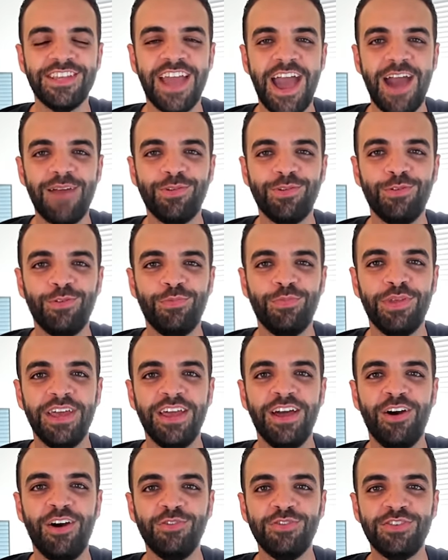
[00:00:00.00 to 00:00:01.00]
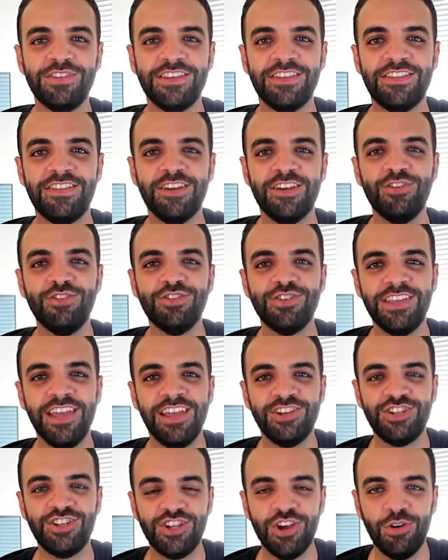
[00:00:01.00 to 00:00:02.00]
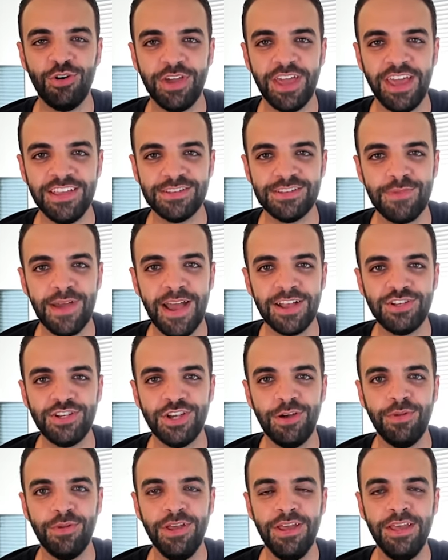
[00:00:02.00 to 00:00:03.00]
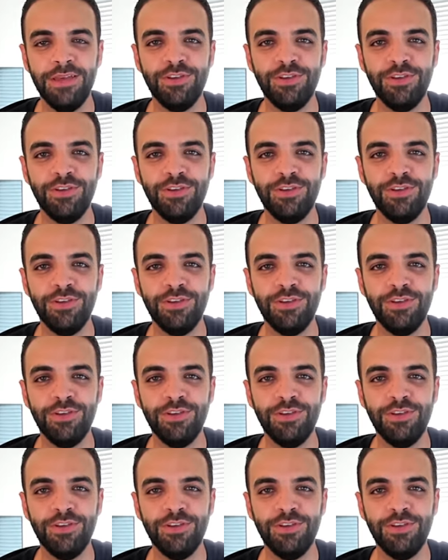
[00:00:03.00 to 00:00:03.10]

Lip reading: Capitol will play host to Thursday's showcase matchup